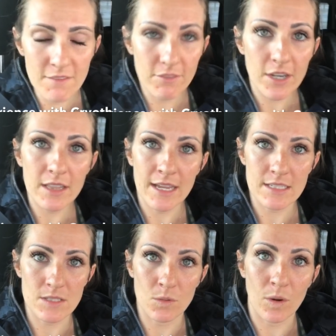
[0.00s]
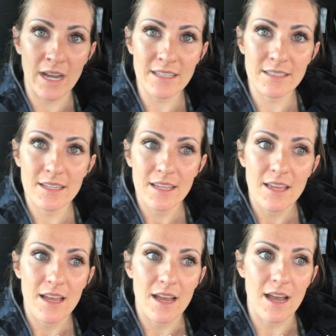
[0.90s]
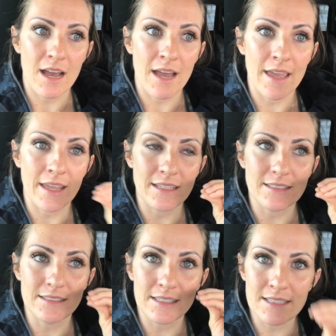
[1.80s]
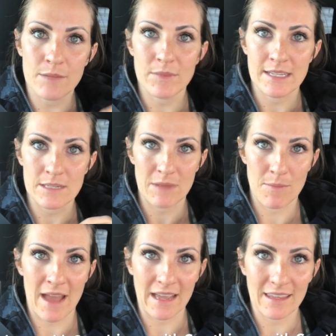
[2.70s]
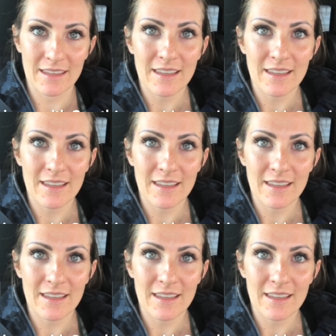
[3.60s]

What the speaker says: very last squat, I did something to my back.